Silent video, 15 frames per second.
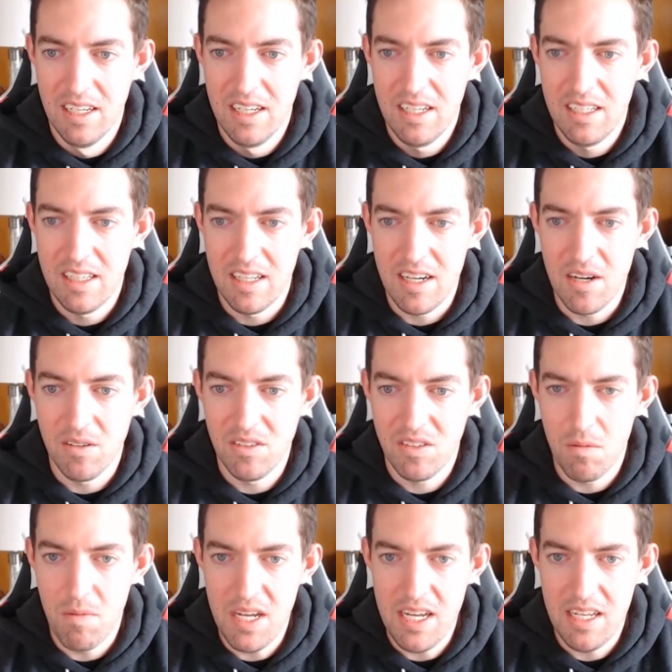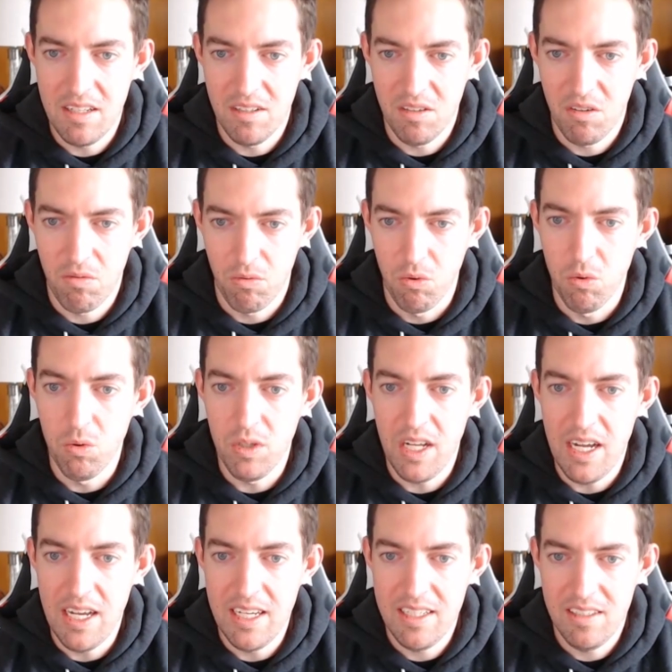And then here's the main through
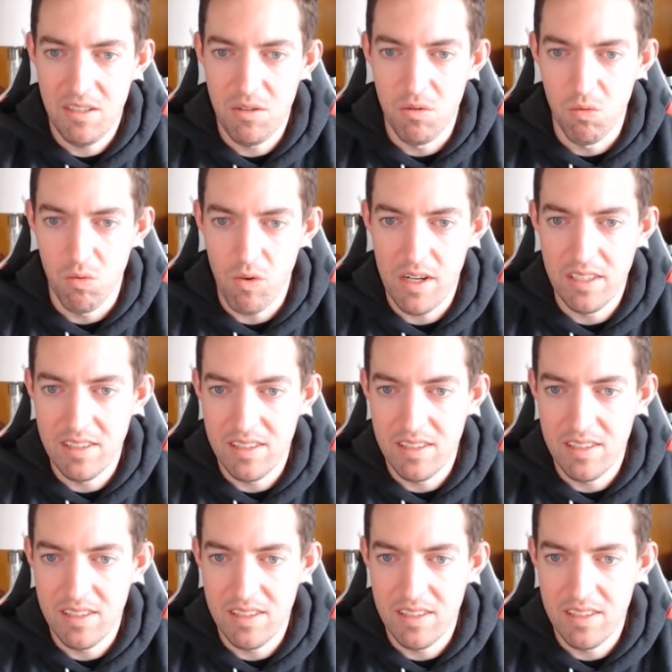line who runs